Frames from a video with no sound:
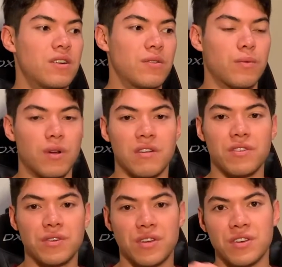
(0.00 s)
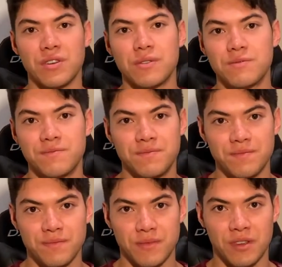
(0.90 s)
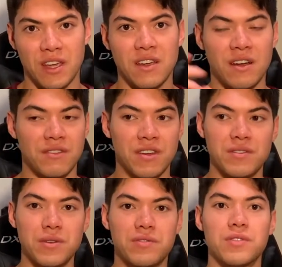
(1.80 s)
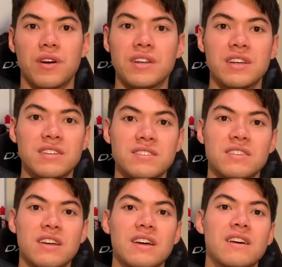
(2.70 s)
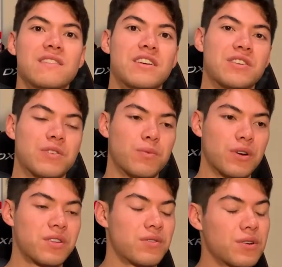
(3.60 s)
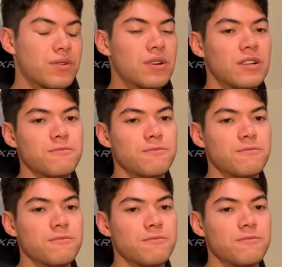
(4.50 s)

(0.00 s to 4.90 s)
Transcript: whatever you can do. Okay, I've given you a few ideas that you can work through.